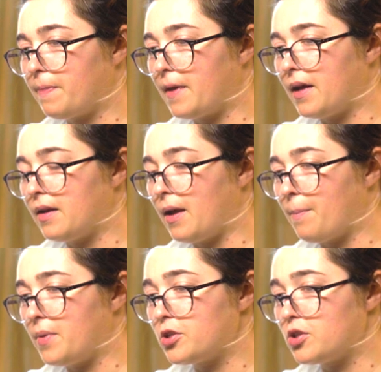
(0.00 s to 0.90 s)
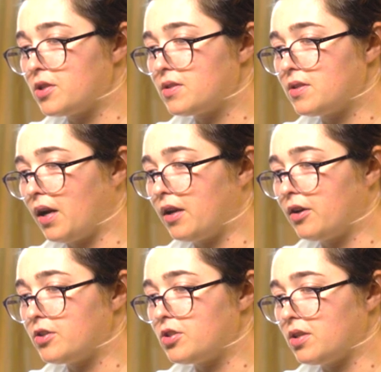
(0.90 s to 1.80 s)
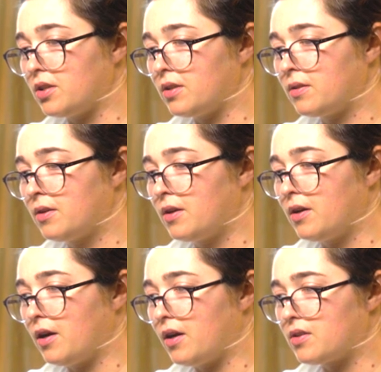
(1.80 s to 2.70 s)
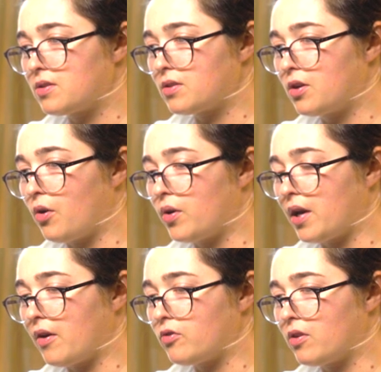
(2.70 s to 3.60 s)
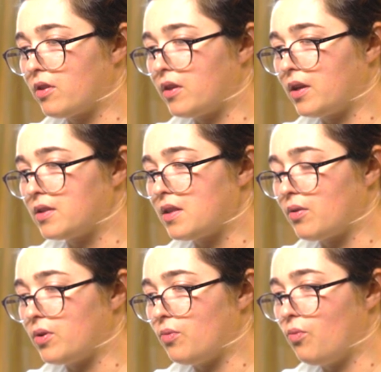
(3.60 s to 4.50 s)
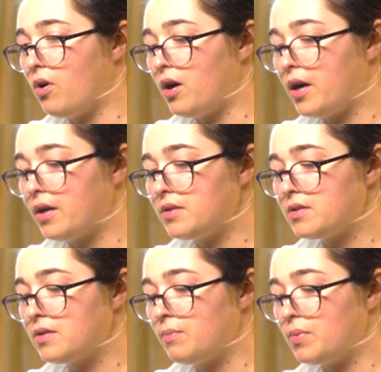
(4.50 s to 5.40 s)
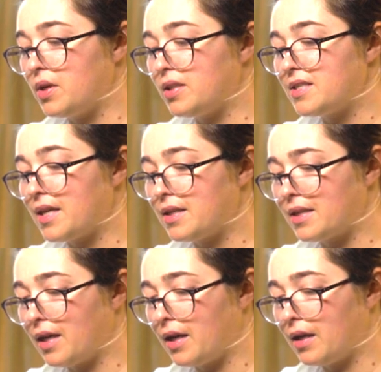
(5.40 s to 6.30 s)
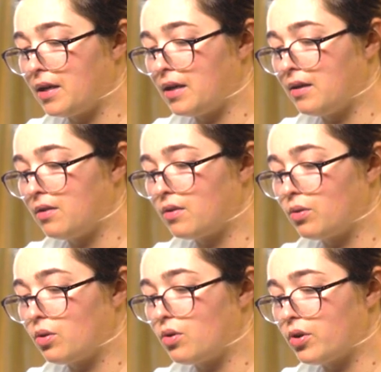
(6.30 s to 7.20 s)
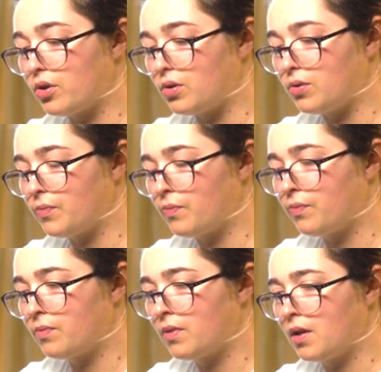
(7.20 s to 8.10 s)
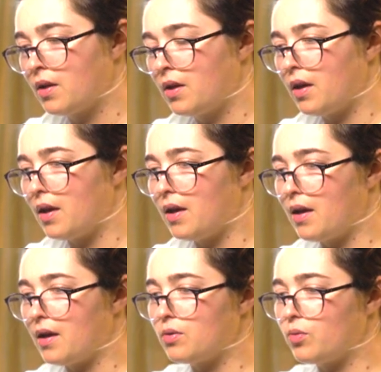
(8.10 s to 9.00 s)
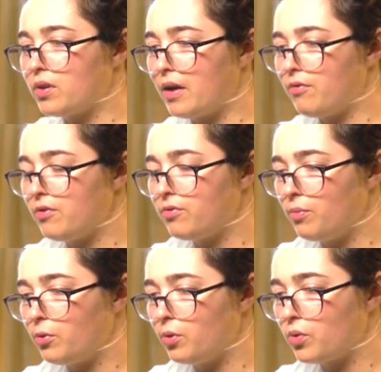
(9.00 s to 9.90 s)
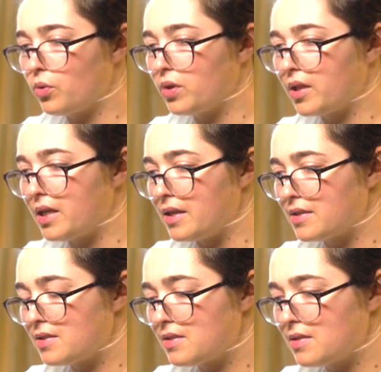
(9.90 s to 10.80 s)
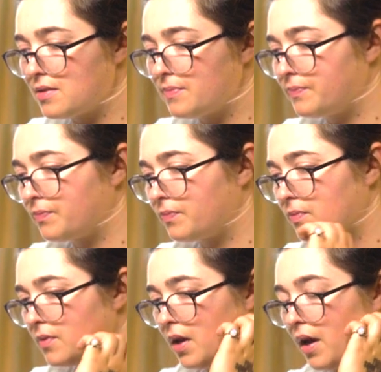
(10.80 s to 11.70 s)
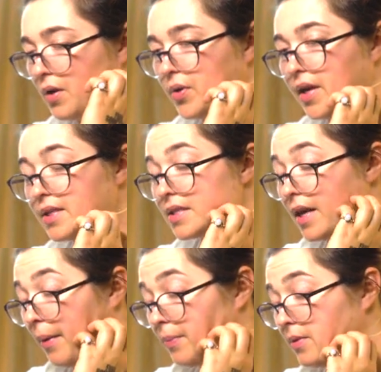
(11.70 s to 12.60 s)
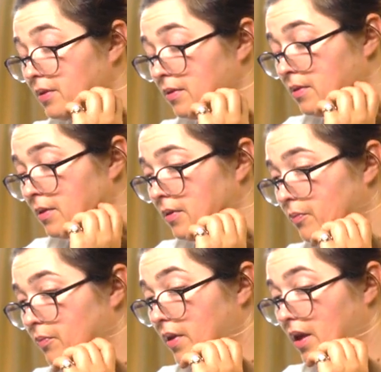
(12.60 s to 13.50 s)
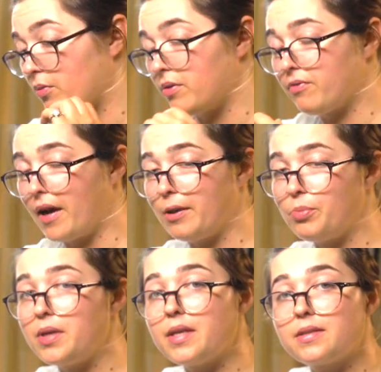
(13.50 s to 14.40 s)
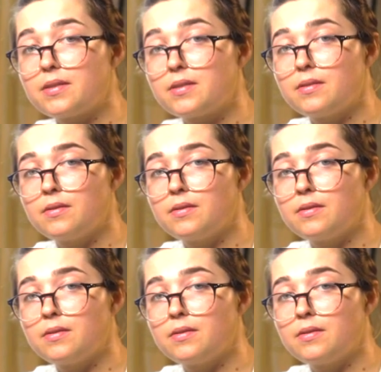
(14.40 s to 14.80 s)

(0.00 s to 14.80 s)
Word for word: that ambitious energy, us going after the things that we want, being dedicated, loyal. And with every full moon, we release and we accept and we find peace.